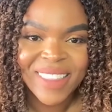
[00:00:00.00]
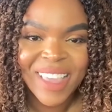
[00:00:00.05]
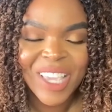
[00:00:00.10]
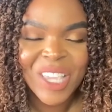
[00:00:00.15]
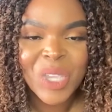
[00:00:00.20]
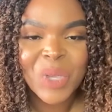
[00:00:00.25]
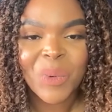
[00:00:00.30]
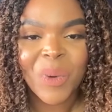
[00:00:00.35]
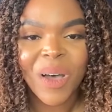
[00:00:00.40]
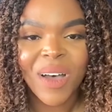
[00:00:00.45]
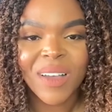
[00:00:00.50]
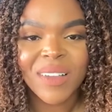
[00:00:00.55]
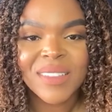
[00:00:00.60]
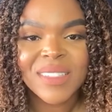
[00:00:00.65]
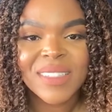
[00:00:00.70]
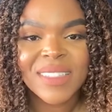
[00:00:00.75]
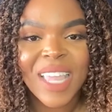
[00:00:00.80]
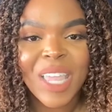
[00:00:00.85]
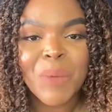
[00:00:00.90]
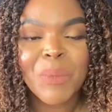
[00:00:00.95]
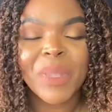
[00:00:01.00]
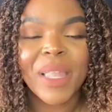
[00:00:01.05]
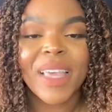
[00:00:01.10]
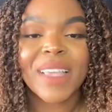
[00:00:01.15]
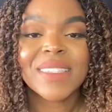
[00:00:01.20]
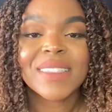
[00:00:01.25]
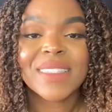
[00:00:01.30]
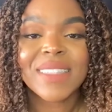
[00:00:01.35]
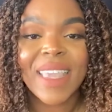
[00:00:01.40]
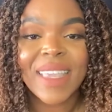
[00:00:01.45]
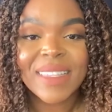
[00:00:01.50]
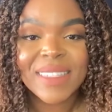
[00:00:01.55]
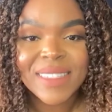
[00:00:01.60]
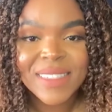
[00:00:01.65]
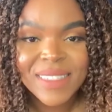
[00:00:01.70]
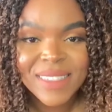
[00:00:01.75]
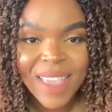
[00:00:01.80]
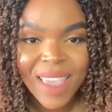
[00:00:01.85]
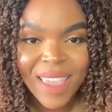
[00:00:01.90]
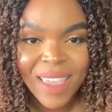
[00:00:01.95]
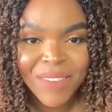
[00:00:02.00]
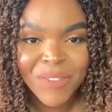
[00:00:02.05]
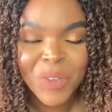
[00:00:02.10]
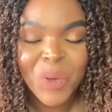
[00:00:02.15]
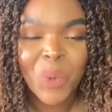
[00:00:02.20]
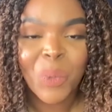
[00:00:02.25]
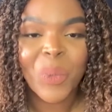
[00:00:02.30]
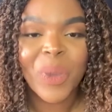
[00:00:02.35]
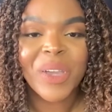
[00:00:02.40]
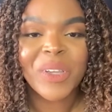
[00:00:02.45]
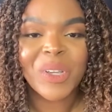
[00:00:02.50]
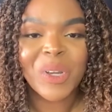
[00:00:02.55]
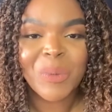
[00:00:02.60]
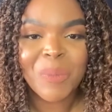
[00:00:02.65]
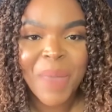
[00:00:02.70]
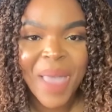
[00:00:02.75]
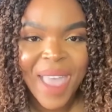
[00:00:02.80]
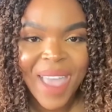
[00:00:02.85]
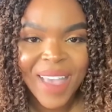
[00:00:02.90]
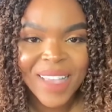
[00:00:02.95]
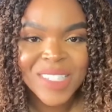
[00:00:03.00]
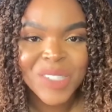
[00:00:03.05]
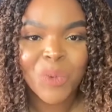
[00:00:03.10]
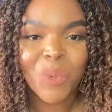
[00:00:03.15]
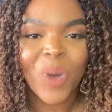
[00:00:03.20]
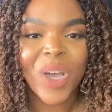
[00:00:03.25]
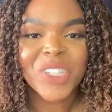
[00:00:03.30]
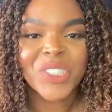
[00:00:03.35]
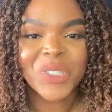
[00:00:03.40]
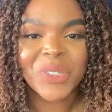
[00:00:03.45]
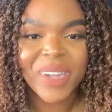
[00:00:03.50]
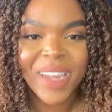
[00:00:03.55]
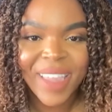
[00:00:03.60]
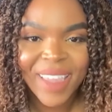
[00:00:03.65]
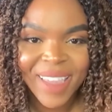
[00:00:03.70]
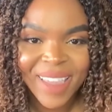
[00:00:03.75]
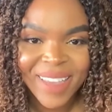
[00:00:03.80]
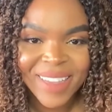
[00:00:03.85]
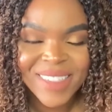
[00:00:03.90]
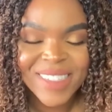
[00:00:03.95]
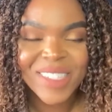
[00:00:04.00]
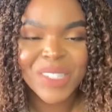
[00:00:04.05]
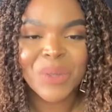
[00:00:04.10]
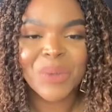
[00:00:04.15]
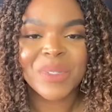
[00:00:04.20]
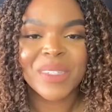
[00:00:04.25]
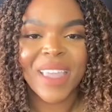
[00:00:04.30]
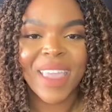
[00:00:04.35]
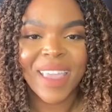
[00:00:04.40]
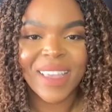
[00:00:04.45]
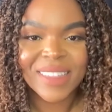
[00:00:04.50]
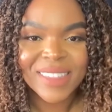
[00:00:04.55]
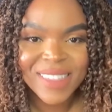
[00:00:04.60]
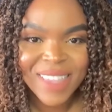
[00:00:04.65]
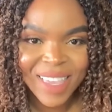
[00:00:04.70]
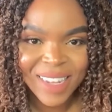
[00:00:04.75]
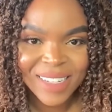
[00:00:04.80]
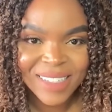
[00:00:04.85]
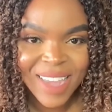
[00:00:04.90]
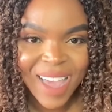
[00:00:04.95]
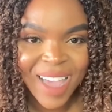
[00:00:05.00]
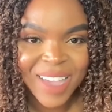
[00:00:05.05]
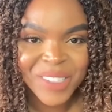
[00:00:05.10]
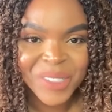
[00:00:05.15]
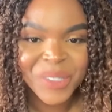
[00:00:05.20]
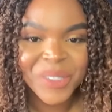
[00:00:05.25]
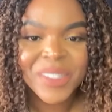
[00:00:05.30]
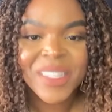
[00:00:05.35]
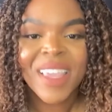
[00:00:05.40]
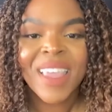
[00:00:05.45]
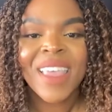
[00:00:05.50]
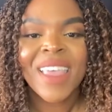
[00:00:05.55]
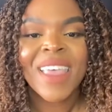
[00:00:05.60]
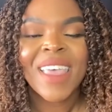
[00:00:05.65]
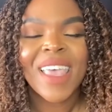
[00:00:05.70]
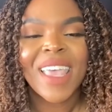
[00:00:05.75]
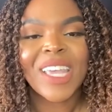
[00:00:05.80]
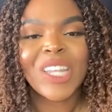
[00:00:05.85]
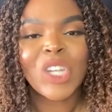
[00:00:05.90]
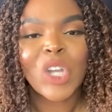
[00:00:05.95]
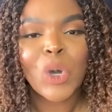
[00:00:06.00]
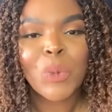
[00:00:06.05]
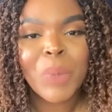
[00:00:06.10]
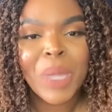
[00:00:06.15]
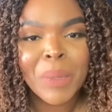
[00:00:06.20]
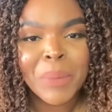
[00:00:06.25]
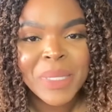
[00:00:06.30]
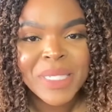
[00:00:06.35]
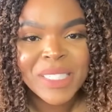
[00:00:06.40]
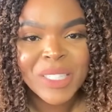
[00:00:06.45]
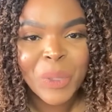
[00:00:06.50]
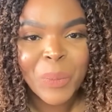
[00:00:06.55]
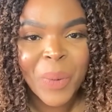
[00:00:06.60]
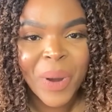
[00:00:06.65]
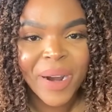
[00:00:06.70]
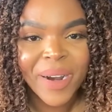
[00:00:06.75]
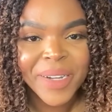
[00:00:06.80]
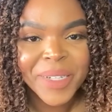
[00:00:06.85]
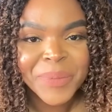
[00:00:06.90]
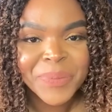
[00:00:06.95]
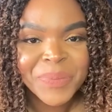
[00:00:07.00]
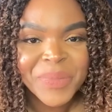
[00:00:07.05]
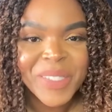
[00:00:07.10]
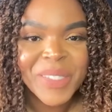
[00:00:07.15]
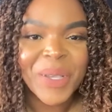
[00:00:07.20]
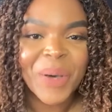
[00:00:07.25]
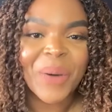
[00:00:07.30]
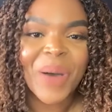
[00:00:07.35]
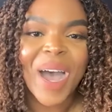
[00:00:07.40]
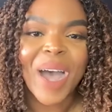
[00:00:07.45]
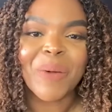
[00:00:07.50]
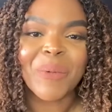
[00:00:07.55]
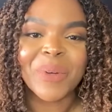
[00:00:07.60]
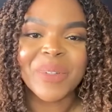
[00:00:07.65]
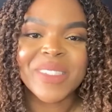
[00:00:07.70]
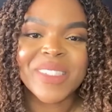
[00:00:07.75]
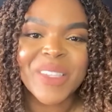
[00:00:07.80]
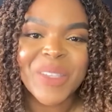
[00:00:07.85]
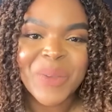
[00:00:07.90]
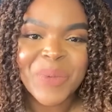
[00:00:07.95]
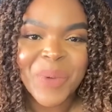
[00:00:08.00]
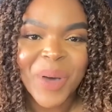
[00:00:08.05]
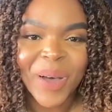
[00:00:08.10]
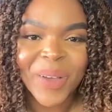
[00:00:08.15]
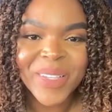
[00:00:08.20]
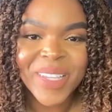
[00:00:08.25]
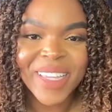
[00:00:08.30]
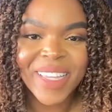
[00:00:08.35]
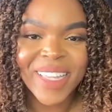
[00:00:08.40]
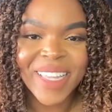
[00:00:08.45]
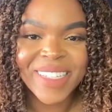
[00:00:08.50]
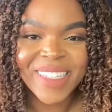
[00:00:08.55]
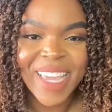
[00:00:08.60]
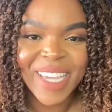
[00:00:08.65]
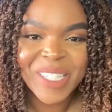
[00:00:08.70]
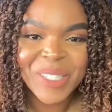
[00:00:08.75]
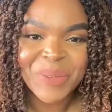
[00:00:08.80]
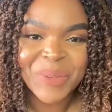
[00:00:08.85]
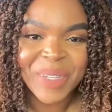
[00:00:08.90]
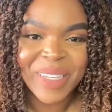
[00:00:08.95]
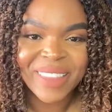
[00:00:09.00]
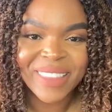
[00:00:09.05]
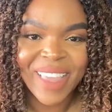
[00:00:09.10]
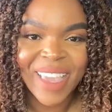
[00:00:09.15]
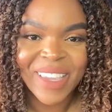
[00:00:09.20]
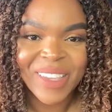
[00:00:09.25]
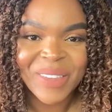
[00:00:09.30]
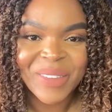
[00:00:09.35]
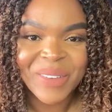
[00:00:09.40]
Thank you all. Stay blessed, stay safe, wear your mask, wash your hands, use the hand sanitizers, and no babies in the park. So I will see you all next week. Thank